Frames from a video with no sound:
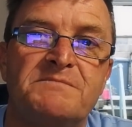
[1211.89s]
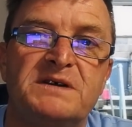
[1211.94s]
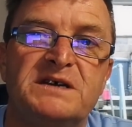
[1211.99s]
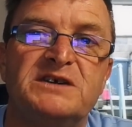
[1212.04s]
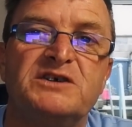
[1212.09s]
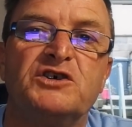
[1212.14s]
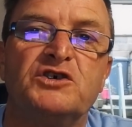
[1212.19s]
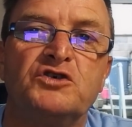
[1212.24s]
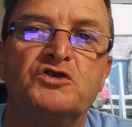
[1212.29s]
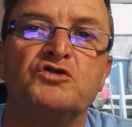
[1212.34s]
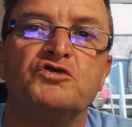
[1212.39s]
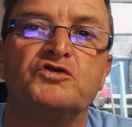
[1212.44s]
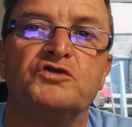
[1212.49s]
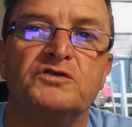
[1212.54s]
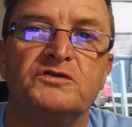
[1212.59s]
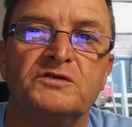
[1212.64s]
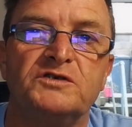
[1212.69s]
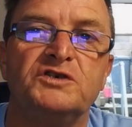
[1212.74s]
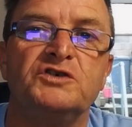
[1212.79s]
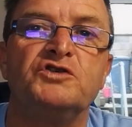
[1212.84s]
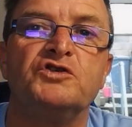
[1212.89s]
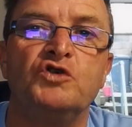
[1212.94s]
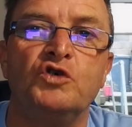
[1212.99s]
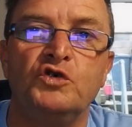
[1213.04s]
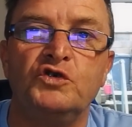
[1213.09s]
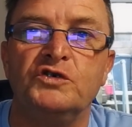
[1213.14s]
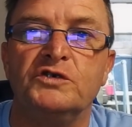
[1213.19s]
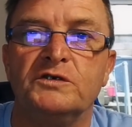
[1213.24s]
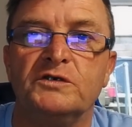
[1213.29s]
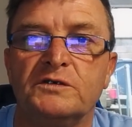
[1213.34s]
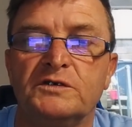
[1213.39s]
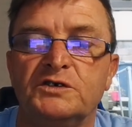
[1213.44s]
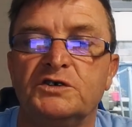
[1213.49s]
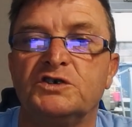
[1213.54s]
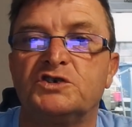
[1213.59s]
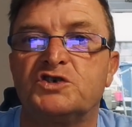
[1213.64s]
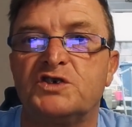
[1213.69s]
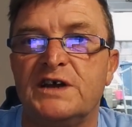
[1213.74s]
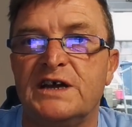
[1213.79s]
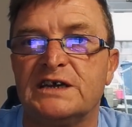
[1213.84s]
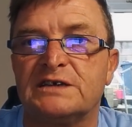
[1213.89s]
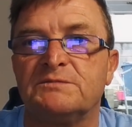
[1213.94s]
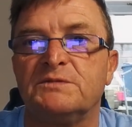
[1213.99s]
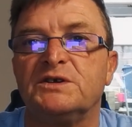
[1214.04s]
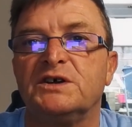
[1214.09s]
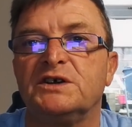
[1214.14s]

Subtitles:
You're good. You're a good one. You're a tradesman.